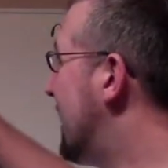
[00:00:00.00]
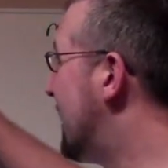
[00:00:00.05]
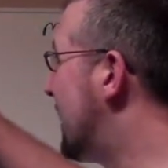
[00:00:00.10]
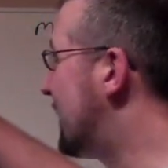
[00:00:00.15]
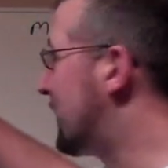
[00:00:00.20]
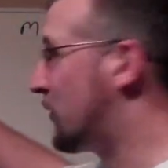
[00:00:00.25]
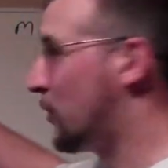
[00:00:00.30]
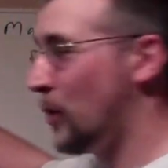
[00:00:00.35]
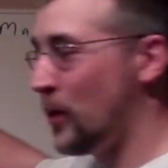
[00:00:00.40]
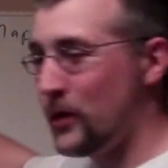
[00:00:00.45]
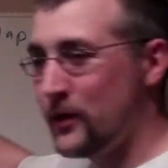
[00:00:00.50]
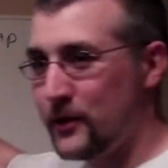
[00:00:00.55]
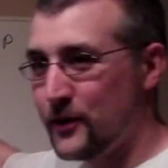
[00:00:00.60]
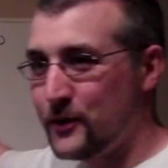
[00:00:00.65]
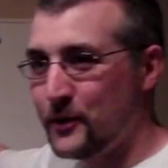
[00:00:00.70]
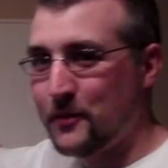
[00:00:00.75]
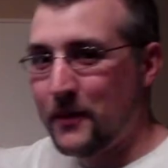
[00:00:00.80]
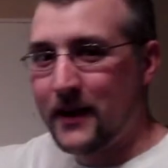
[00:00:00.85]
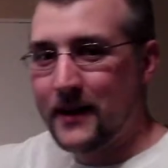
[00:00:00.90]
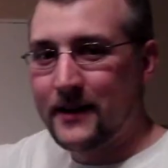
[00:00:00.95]
Of course, it's
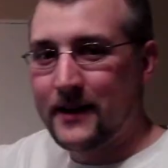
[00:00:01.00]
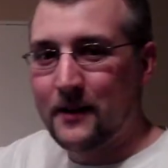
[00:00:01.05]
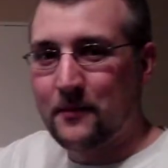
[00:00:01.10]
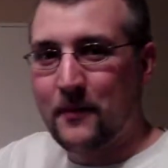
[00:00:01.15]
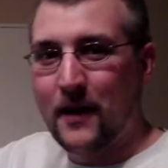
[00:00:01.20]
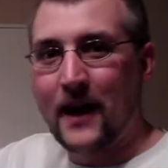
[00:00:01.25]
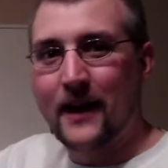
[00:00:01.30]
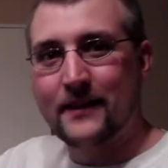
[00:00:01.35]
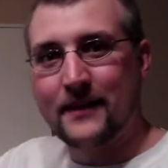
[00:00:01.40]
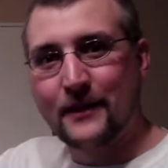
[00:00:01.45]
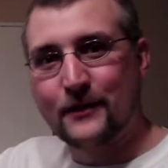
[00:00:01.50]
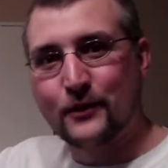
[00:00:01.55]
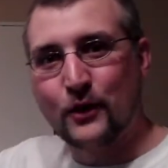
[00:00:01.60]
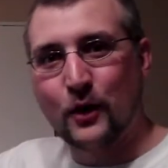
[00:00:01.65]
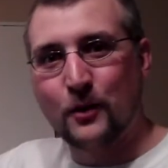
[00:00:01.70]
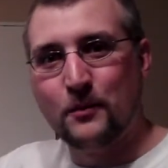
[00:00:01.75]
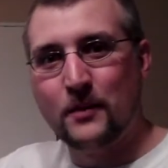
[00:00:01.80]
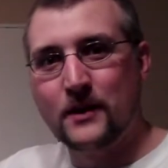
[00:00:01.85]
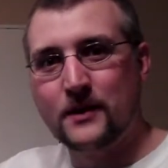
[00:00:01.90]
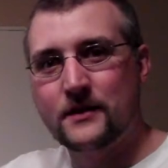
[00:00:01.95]
Amanda and Matt, that's
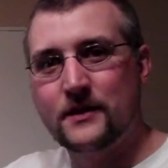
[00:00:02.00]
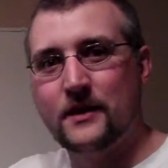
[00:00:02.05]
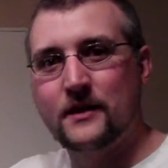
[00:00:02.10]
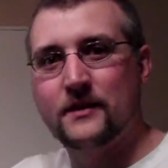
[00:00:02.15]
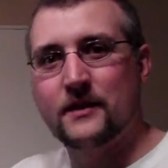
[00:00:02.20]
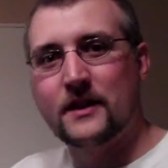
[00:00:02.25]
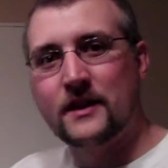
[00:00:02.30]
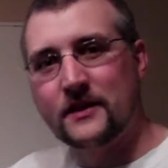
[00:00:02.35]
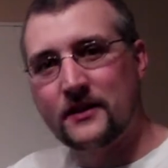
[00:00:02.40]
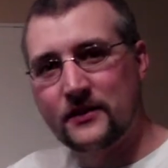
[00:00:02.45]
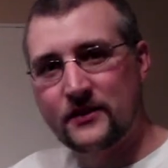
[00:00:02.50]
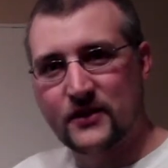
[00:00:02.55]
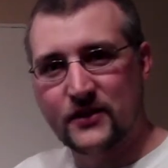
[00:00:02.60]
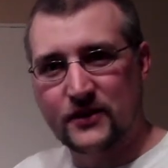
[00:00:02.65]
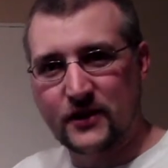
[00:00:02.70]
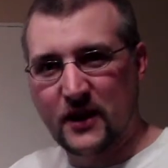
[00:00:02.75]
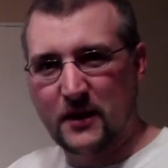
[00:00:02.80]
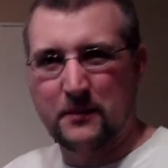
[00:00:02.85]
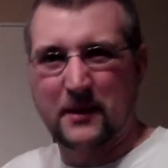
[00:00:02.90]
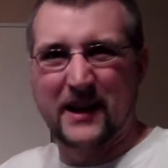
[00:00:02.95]
our business, and this is
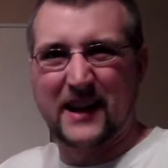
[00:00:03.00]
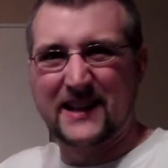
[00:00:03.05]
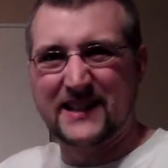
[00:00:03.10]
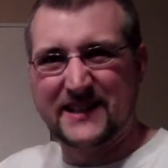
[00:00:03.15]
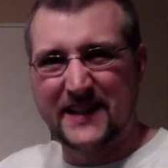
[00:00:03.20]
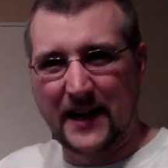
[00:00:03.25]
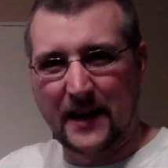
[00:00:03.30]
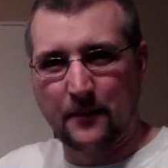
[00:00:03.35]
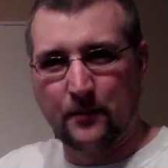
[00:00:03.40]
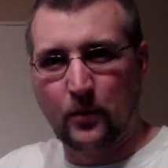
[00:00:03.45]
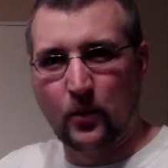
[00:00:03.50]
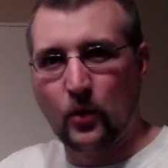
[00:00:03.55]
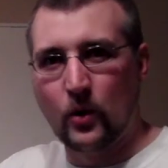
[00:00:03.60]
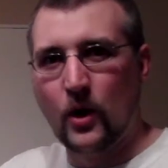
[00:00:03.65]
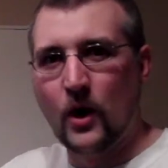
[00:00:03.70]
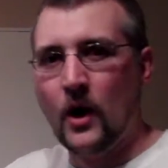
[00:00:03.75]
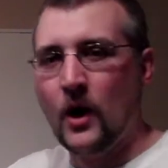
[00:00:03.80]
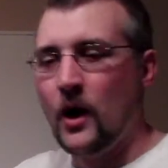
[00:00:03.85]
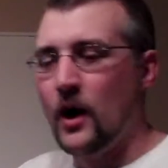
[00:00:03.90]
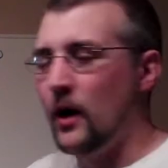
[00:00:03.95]
just going to be an
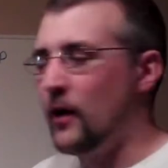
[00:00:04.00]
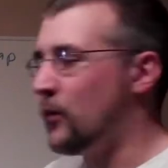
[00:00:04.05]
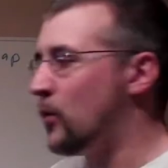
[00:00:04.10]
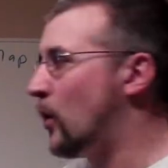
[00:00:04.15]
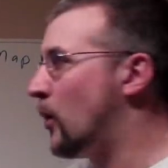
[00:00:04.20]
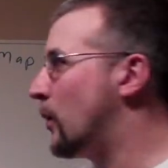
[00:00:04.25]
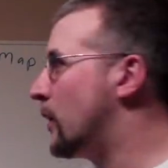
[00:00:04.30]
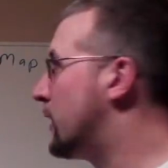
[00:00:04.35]
example of what